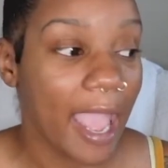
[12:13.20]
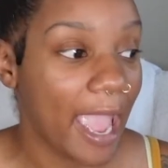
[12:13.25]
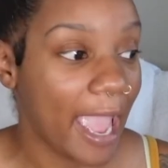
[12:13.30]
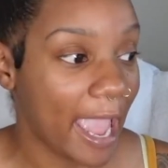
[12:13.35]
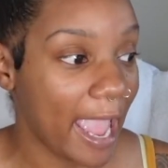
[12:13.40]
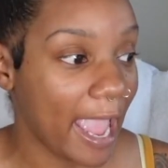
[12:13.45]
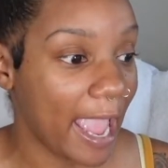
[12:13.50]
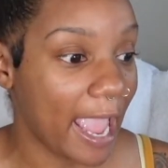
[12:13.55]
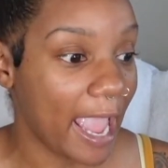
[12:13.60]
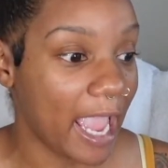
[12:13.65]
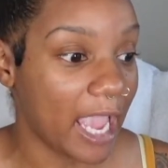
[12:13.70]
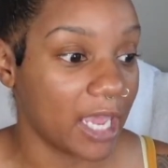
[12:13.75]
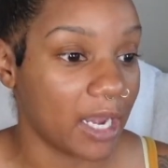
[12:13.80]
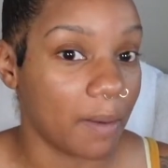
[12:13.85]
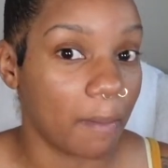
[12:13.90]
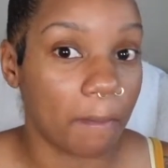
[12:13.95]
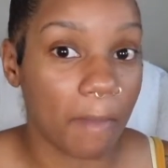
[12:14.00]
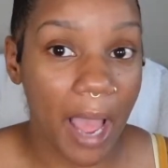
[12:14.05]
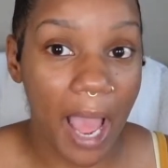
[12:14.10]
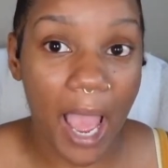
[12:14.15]
and
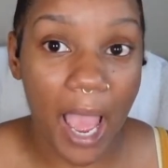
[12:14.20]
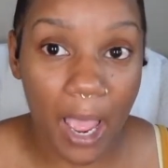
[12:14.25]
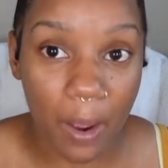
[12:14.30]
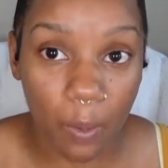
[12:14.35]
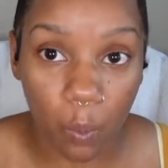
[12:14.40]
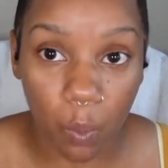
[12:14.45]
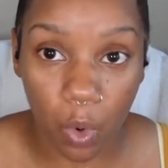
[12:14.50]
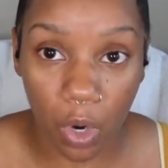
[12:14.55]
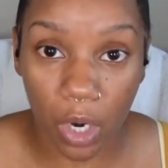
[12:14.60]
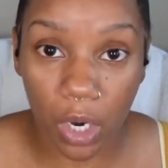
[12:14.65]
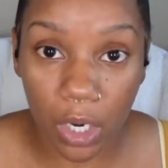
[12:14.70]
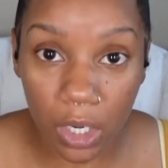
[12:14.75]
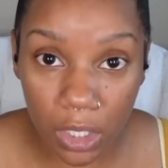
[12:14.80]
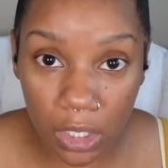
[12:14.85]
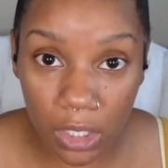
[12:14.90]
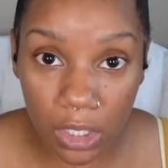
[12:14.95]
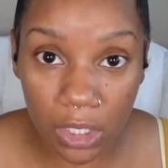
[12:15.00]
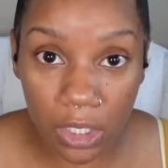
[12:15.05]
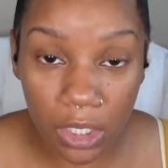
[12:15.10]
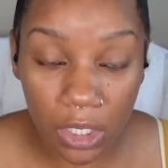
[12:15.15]
my
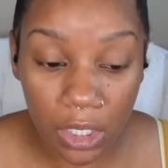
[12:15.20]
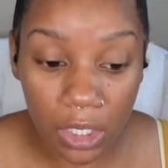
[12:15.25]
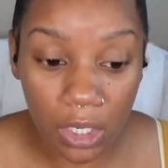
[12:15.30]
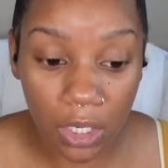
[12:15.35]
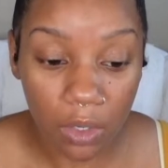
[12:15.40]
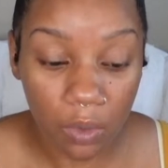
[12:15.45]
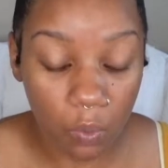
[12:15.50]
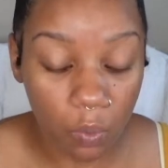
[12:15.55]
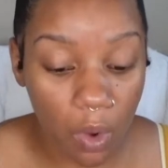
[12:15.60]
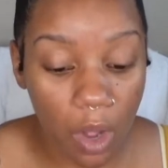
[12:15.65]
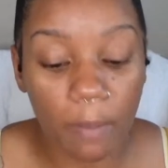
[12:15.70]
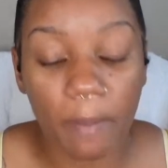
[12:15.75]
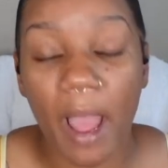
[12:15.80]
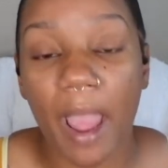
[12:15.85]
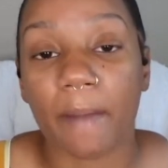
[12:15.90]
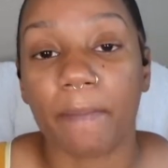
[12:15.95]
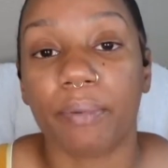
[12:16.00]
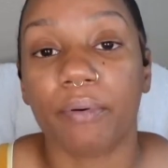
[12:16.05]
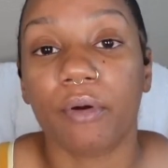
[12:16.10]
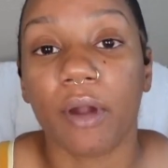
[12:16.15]
work, well, my
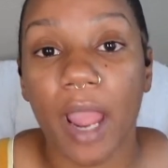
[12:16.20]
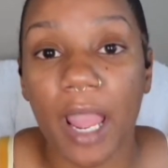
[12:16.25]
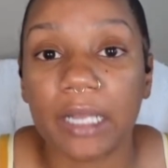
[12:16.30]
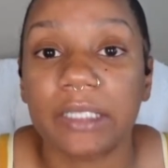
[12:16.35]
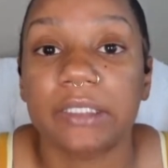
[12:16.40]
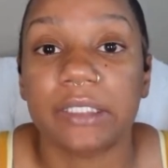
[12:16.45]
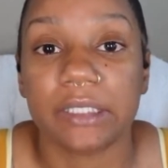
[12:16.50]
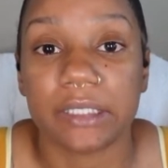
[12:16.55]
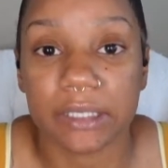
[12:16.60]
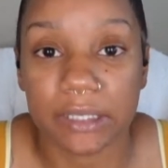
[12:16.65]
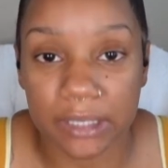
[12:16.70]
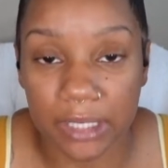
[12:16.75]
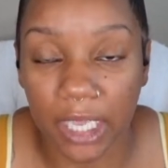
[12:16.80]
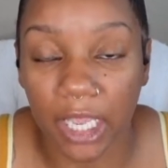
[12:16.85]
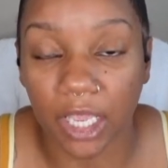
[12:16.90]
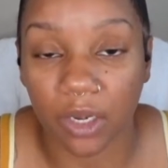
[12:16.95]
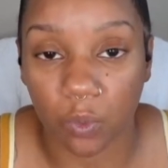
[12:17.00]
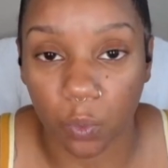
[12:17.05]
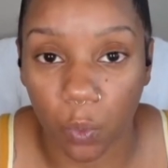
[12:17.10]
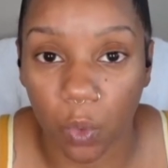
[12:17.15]
practice
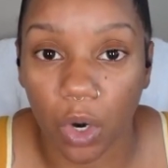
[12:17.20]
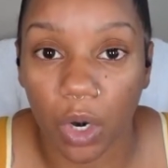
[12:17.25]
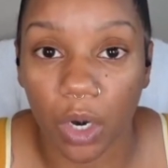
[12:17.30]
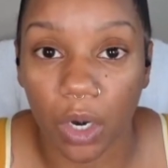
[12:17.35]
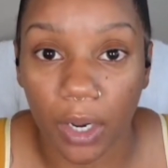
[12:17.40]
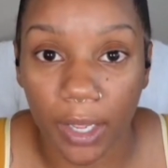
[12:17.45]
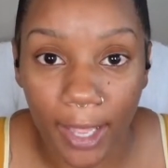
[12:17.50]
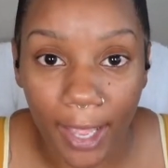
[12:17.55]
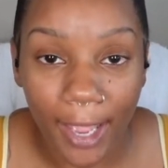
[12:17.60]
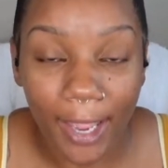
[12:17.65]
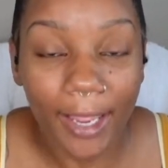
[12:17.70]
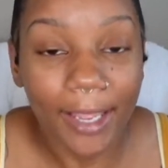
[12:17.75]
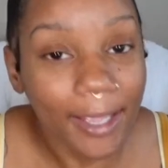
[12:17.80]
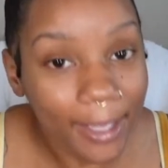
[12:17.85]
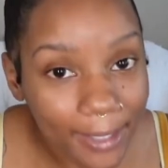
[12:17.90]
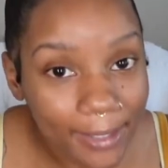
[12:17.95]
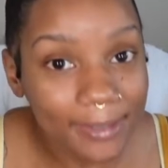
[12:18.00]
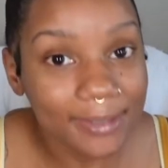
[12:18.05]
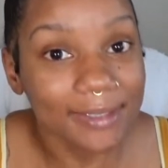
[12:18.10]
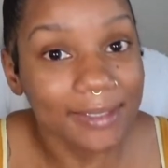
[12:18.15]
skin work
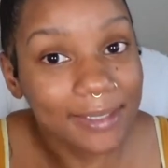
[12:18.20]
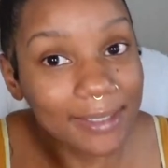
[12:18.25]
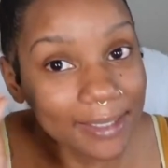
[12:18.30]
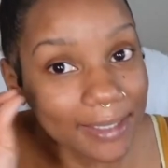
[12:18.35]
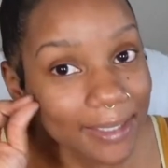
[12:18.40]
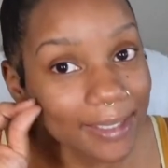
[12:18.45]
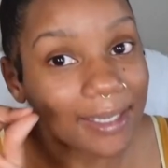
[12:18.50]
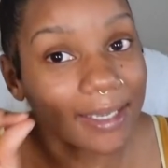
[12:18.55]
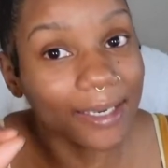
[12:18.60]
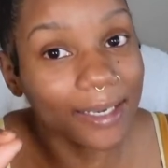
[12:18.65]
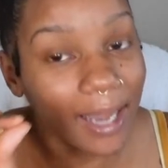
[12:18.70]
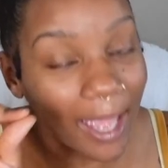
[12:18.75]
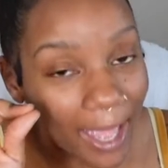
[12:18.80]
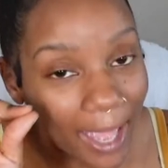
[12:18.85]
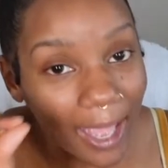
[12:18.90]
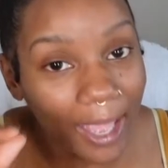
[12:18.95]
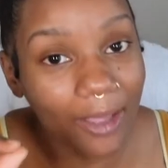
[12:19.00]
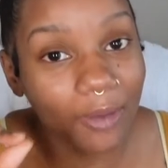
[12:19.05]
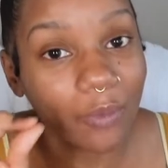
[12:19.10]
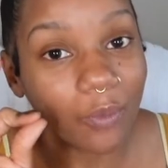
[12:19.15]
is looking
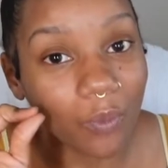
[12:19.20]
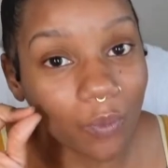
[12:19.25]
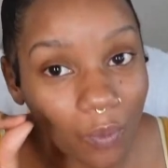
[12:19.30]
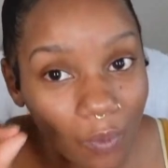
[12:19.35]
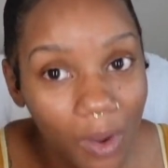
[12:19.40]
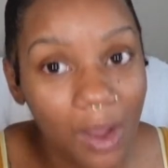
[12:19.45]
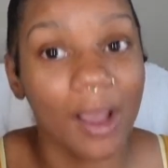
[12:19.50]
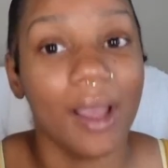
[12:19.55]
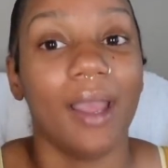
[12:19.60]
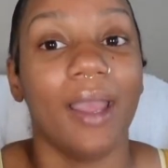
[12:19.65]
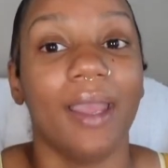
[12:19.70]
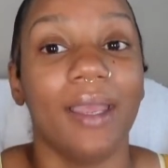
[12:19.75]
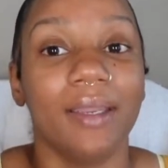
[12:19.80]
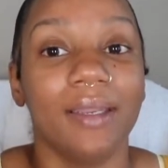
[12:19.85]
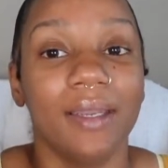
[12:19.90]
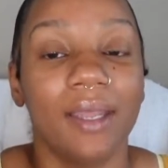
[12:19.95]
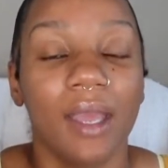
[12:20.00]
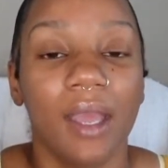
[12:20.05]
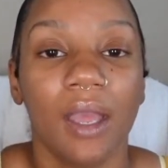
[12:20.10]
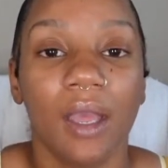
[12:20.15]
A1
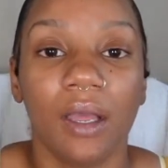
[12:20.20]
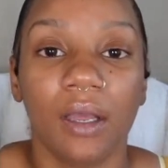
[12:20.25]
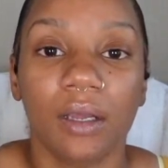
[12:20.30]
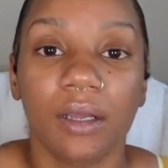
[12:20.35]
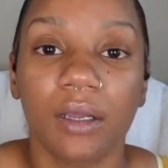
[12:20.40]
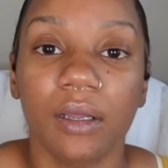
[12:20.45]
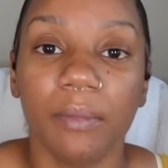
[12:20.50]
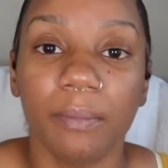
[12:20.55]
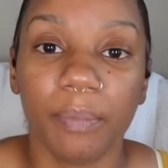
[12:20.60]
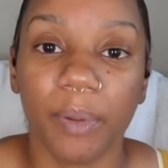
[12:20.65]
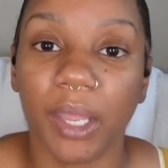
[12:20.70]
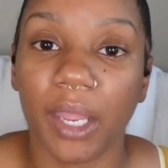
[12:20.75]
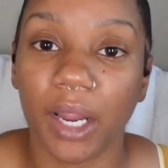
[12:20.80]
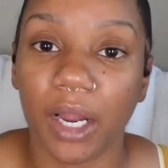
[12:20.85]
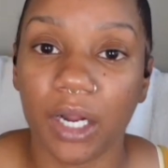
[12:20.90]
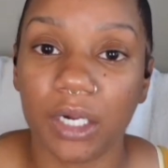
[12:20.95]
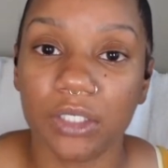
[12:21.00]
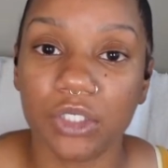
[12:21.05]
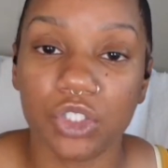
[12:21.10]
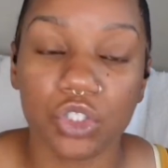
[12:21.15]

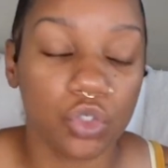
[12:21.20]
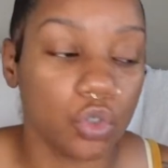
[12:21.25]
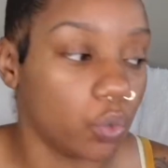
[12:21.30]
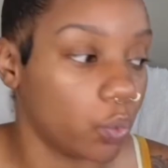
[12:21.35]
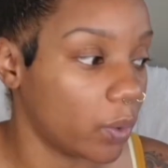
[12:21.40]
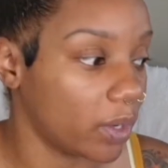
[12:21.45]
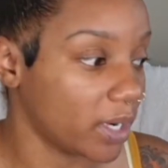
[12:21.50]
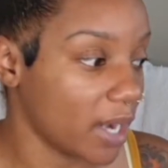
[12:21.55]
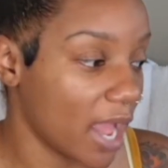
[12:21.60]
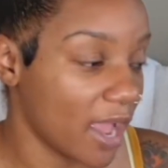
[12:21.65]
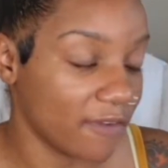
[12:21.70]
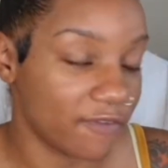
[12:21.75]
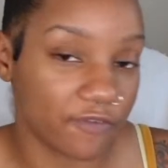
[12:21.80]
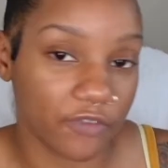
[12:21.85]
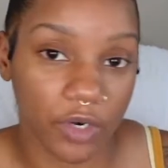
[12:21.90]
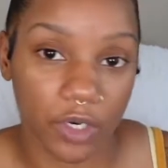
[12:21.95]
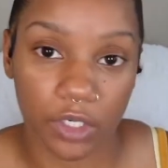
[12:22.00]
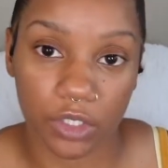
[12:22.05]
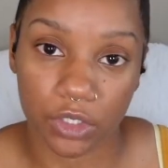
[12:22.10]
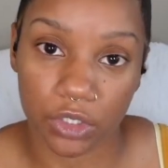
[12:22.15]
compared to when I
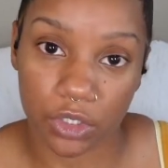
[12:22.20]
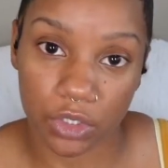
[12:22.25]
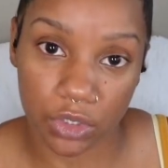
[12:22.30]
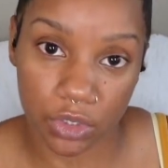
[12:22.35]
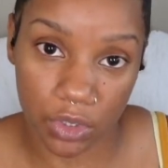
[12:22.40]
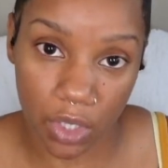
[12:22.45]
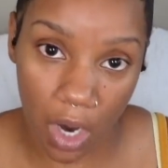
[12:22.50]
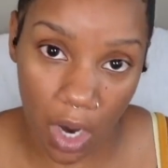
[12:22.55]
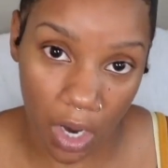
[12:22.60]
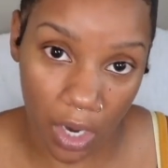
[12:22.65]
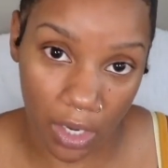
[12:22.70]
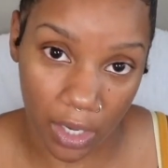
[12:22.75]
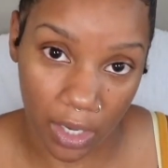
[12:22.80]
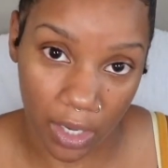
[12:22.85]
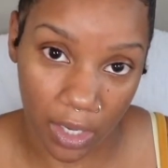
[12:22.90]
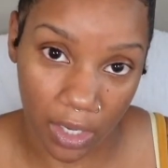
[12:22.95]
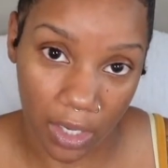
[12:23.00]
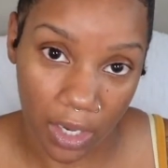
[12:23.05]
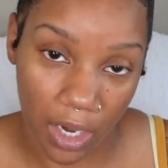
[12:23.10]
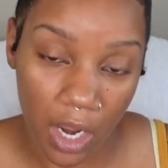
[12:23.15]
first started.